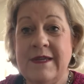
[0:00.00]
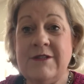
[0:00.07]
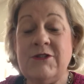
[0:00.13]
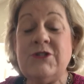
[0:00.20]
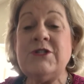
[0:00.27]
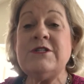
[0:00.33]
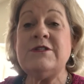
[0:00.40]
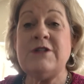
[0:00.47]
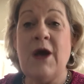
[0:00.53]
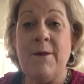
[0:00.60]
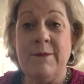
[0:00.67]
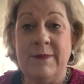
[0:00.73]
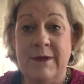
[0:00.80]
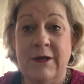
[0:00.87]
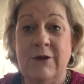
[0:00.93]
It's just a
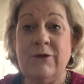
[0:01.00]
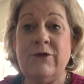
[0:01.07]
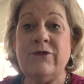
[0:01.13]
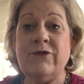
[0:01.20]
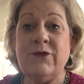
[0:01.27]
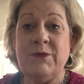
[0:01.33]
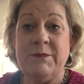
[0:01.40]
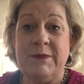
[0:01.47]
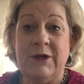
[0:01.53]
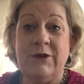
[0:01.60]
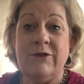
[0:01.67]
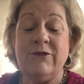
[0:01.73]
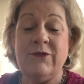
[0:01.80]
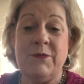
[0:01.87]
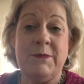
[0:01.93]
beautiful,
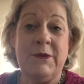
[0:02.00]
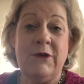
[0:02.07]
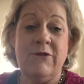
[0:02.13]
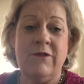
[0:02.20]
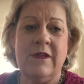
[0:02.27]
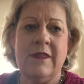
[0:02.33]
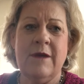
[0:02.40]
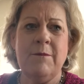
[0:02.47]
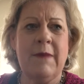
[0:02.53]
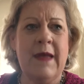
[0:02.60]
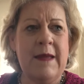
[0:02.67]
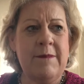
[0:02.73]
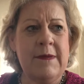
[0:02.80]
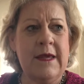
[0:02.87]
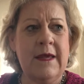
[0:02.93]
beautiful movie. There
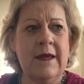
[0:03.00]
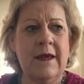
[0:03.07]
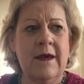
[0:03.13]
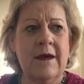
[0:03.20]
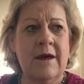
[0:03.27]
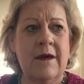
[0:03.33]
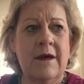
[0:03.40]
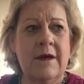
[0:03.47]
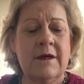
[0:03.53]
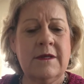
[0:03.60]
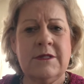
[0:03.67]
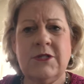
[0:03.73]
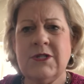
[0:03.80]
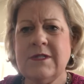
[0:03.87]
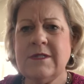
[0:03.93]
may be
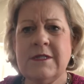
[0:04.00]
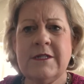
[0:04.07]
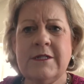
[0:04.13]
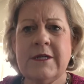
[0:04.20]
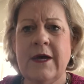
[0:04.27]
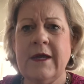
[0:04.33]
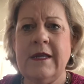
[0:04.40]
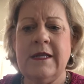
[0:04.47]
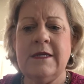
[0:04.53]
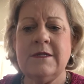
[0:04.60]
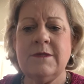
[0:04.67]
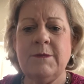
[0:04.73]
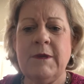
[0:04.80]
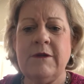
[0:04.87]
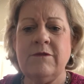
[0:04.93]
just the
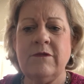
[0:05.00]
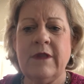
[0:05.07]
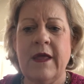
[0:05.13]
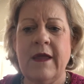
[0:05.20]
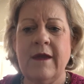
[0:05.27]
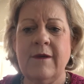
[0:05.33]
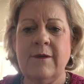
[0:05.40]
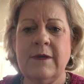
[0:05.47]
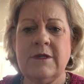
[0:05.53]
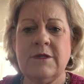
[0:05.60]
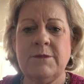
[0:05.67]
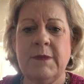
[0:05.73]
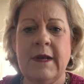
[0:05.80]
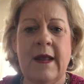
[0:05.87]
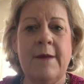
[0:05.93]
tiniest bit of language,
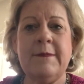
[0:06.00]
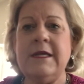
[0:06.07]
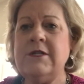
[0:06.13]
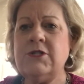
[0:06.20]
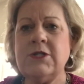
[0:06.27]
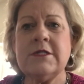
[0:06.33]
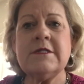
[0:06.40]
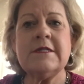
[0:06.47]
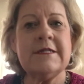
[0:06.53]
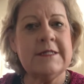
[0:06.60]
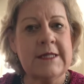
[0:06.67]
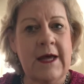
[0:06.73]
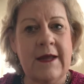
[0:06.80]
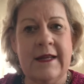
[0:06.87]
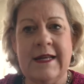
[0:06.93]
but I mean just the
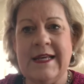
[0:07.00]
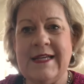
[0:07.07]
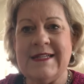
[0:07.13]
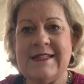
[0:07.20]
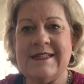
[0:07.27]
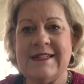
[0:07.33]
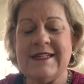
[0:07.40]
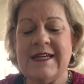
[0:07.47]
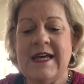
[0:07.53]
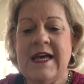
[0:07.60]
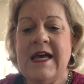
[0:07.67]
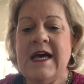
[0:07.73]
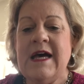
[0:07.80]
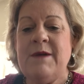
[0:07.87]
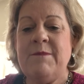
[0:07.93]
tiniest.
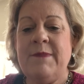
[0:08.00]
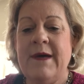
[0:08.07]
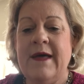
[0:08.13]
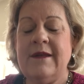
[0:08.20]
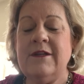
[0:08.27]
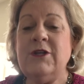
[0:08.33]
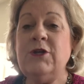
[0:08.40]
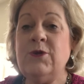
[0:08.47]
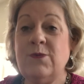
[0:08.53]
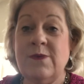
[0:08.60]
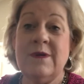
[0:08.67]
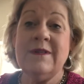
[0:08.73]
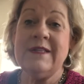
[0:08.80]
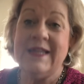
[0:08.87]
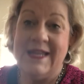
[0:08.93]
But you
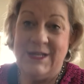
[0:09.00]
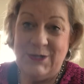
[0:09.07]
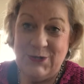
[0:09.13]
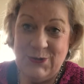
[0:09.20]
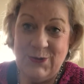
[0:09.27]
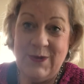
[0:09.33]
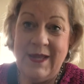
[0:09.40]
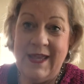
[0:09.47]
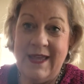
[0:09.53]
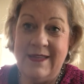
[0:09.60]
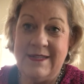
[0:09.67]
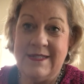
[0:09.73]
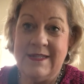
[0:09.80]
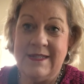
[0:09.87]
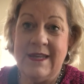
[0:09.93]
will enjoy
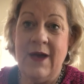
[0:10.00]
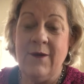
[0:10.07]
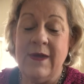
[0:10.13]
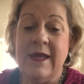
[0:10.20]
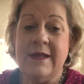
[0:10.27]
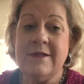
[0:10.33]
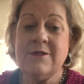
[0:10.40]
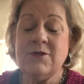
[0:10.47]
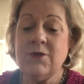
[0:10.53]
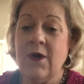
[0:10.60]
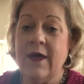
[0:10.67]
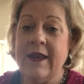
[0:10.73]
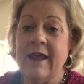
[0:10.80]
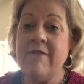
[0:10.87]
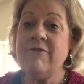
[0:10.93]
it. Now, it is
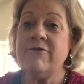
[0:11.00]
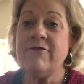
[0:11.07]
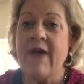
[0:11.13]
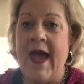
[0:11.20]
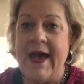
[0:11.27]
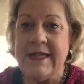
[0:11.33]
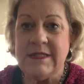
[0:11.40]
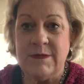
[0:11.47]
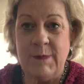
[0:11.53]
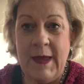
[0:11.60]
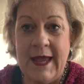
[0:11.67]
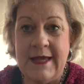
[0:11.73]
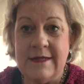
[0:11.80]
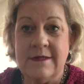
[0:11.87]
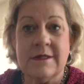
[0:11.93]
not a
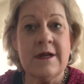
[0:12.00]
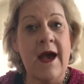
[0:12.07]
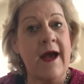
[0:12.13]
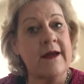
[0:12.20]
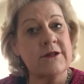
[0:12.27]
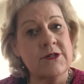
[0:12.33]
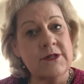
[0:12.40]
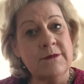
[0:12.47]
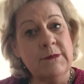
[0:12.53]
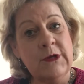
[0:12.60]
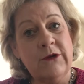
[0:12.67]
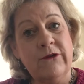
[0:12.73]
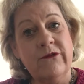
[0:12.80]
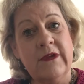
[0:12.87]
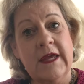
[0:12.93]
fast-paced action
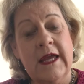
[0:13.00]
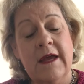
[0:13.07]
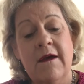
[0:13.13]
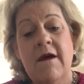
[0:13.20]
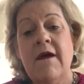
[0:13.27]
movie.